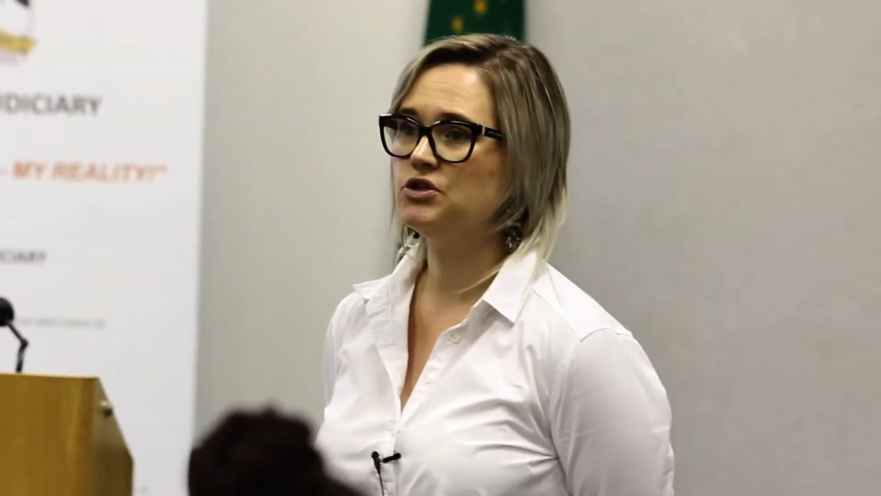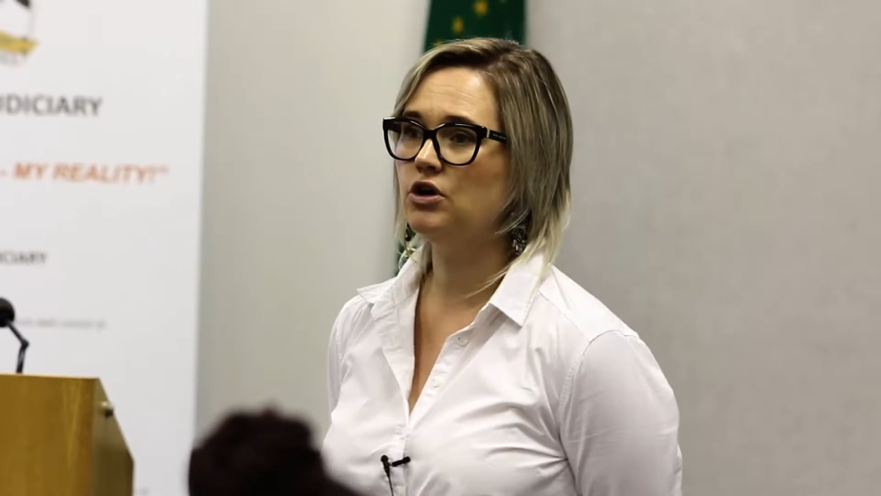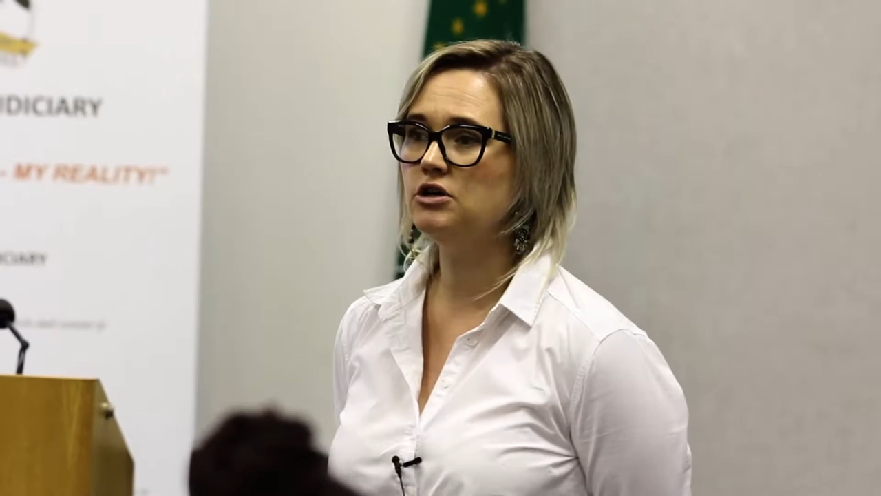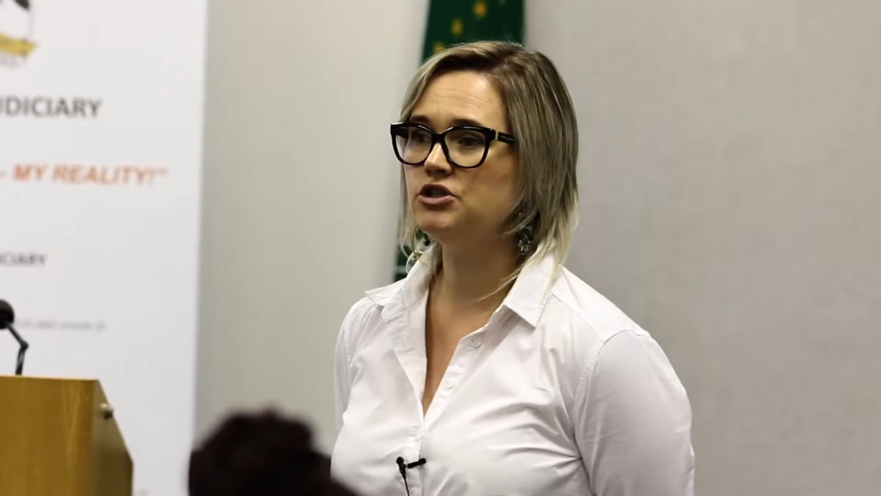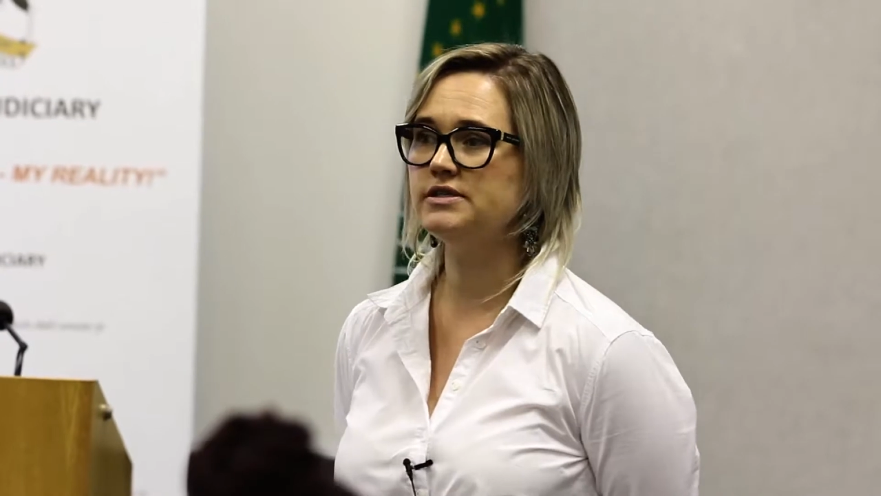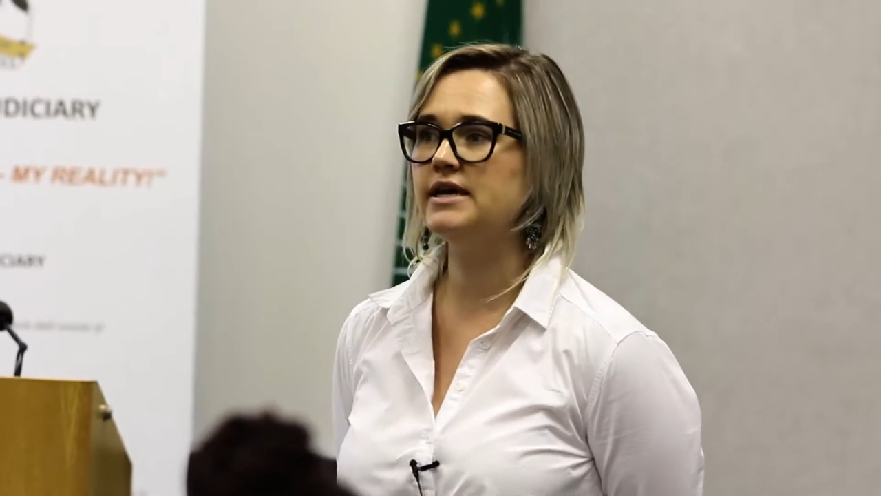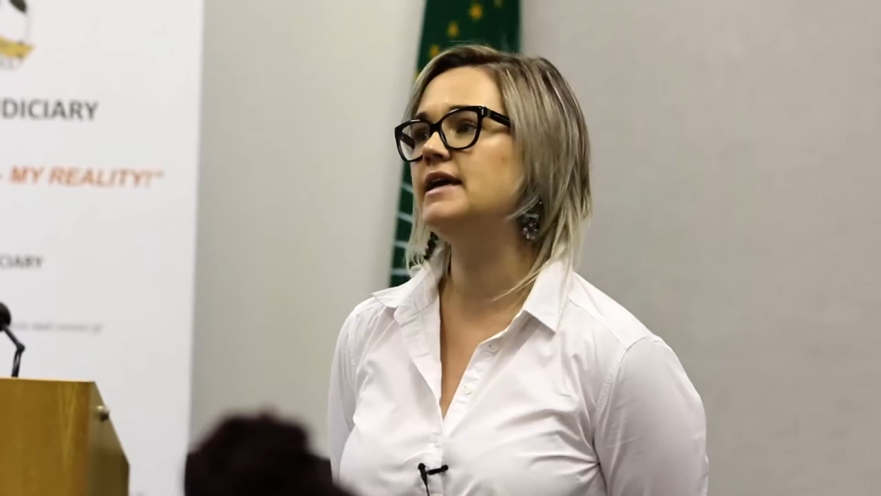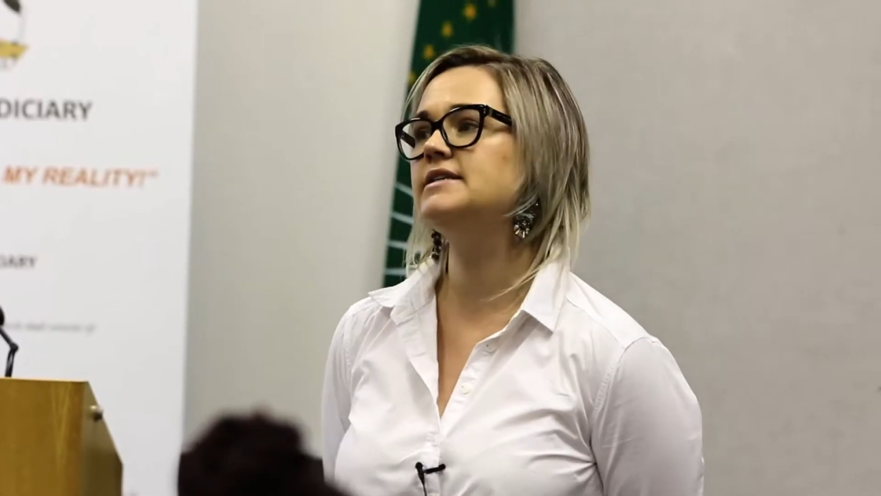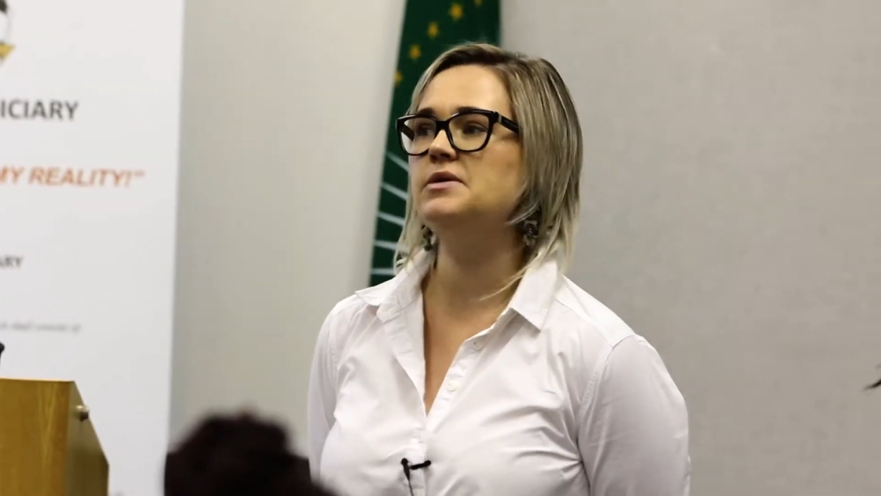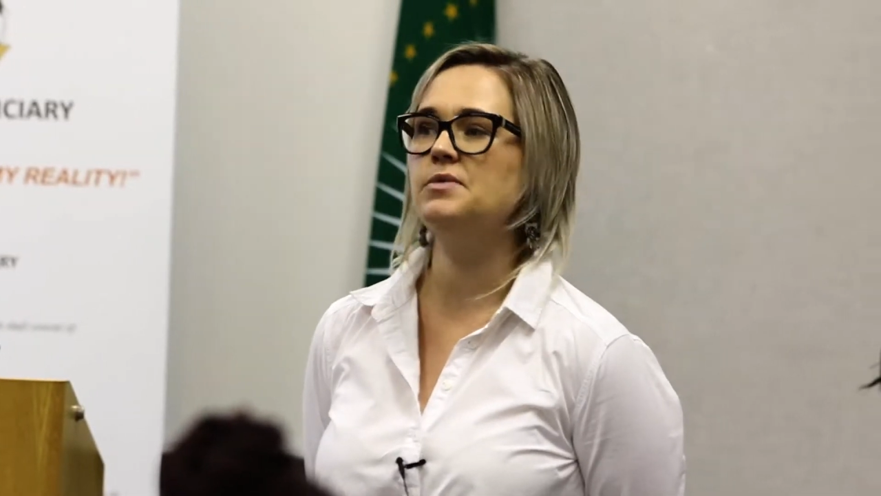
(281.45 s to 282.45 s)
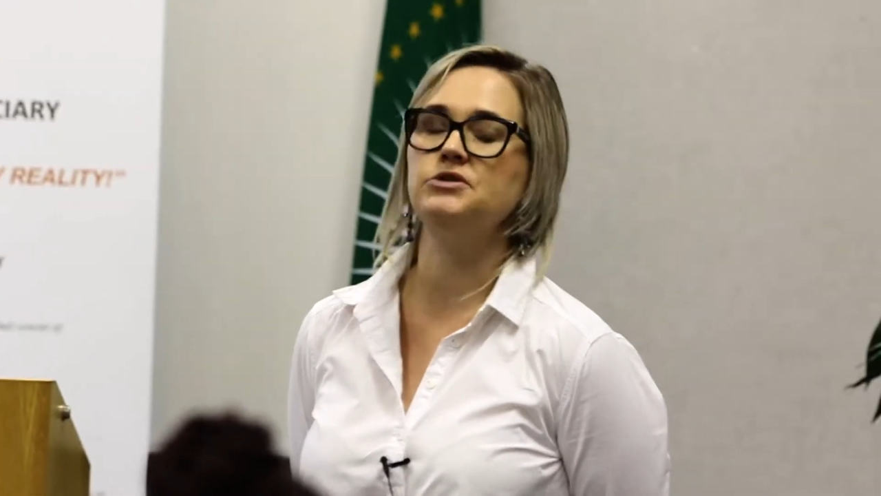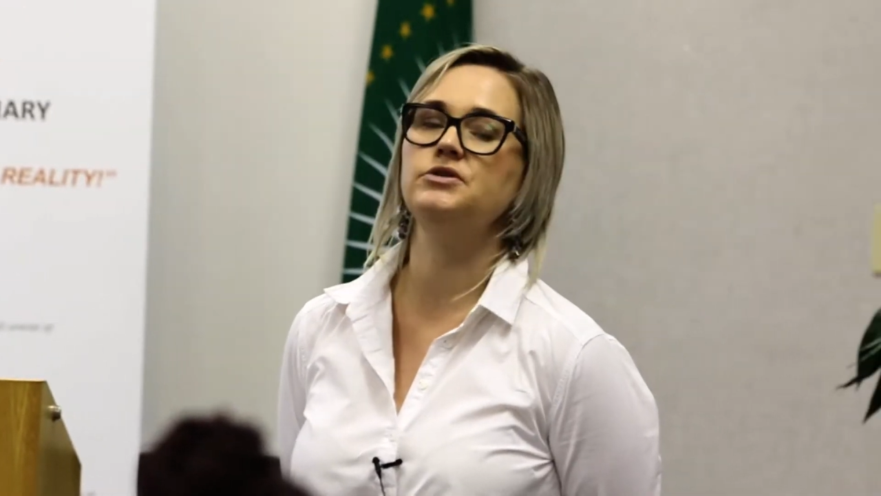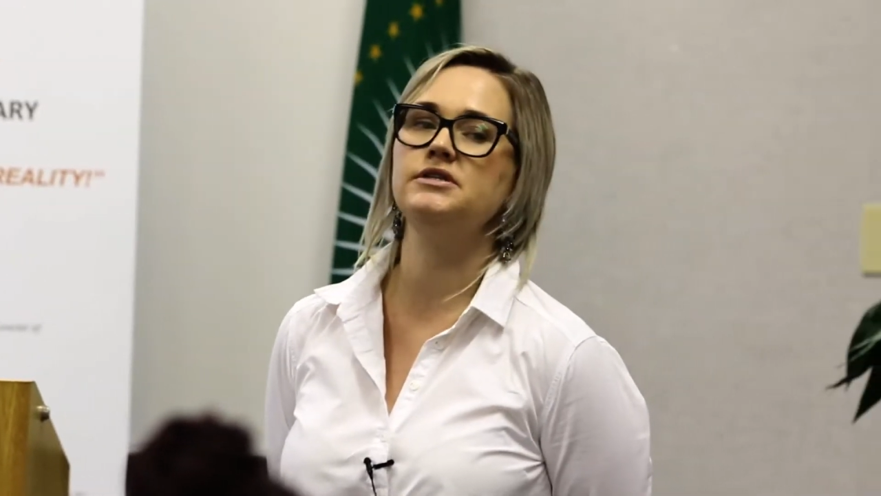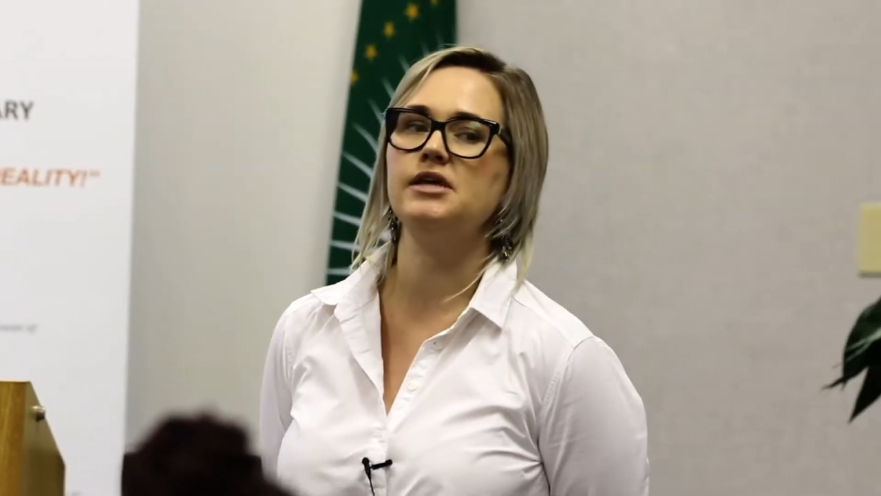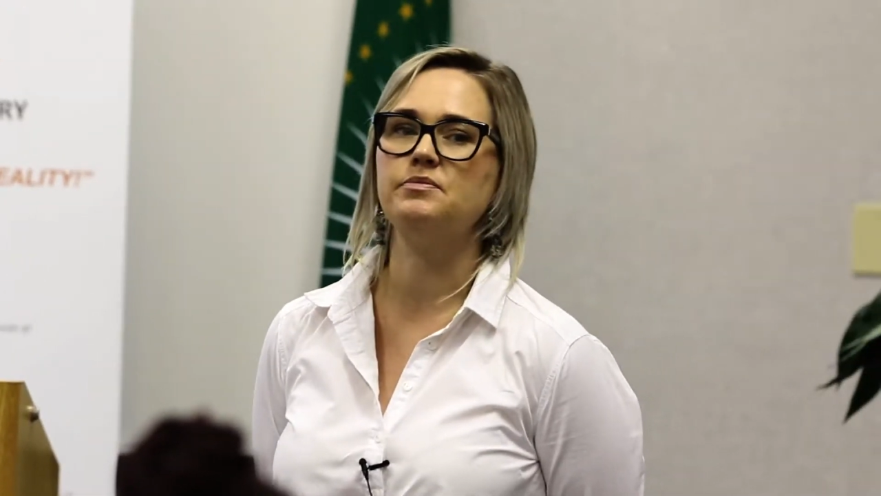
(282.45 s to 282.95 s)
You can't just say, yes, I want to
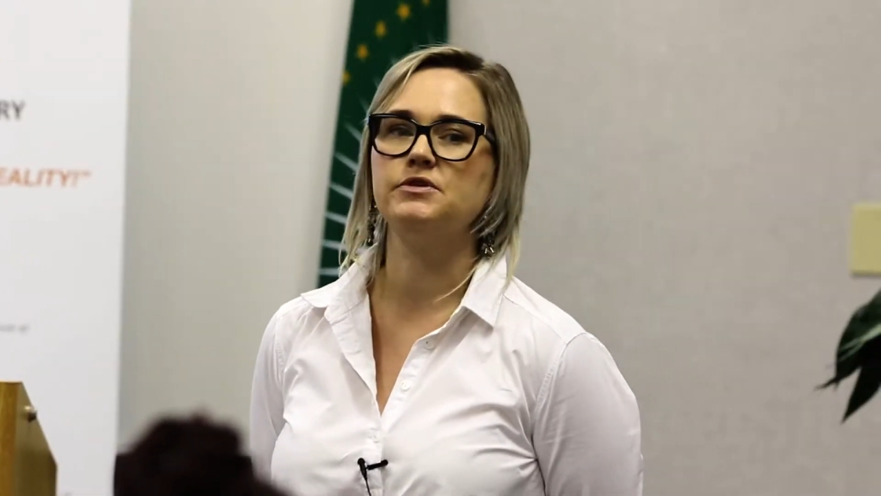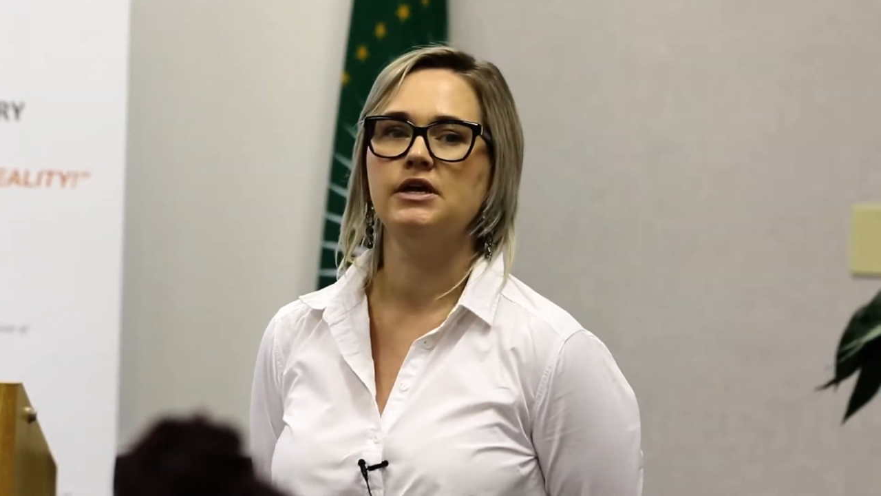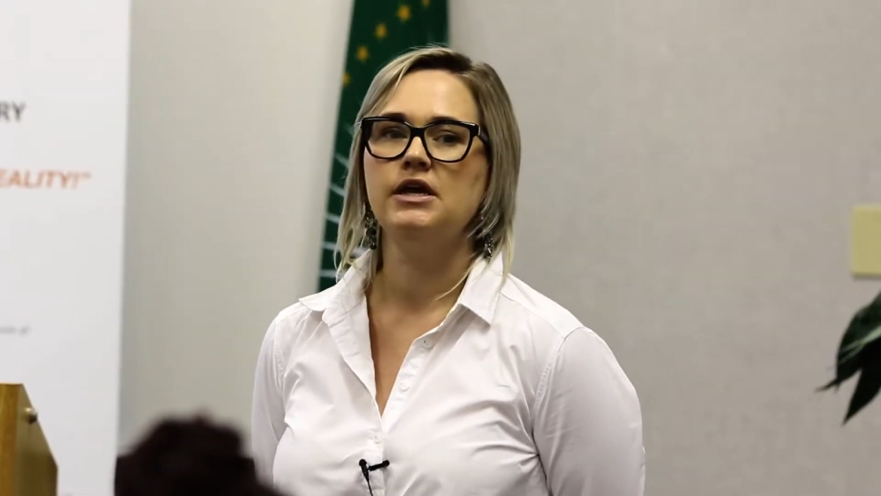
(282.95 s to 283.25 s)
accept.